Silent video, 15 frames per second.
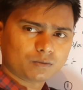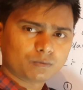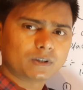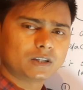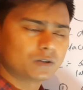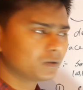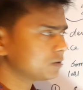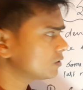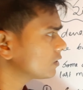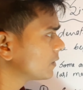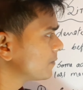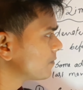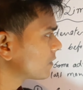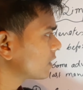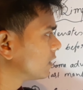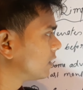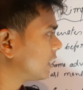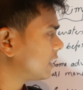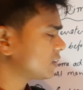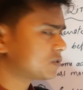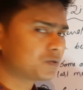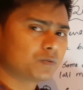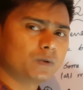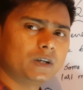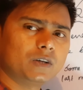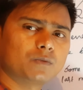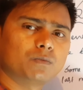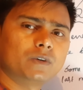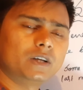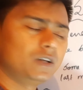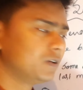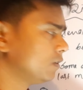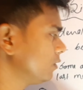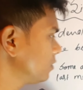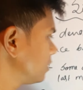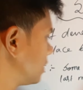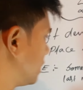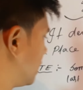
we use, last week we use,